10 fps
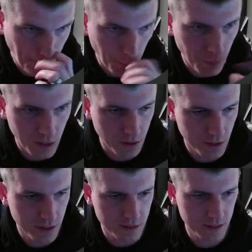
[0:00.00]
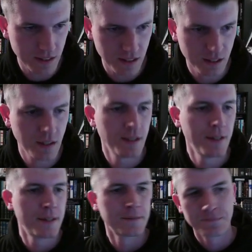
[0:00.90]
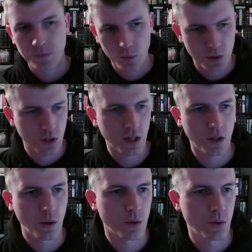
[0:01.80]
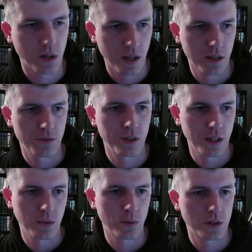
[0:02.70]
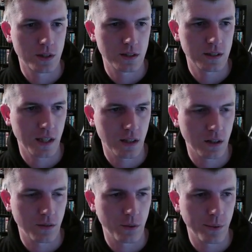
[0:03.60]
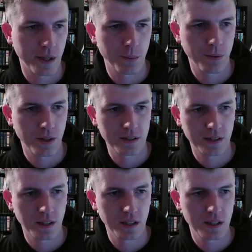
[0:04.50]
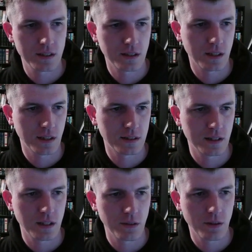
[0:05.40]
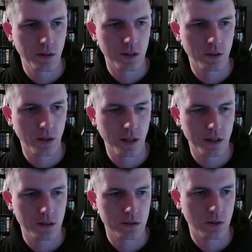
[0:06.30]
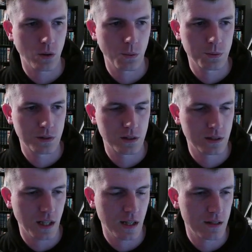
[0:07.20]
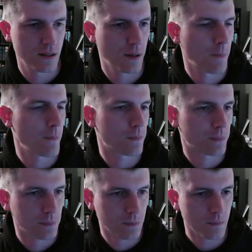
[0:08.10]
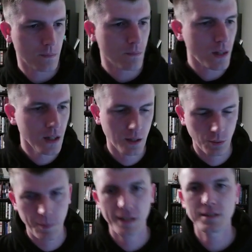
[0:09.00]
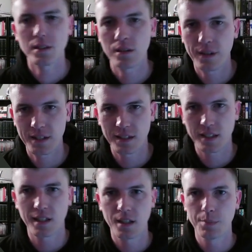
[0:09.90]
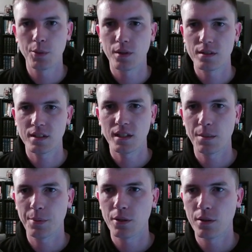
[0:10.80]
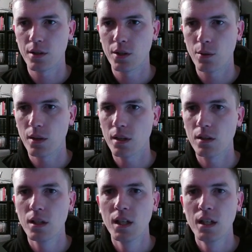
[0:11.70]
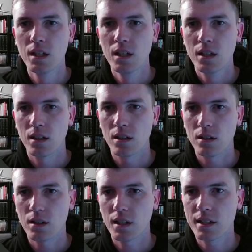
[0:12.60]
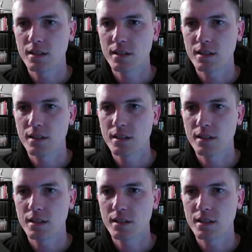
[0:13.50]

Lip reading: we can look and see. We're just going to go through the config. We're just assigning all of the random things that it needs: client ID, redirect UI, the scopes, the state. And we're passing all of that to GitHub. You can see it up here in the URL. Our client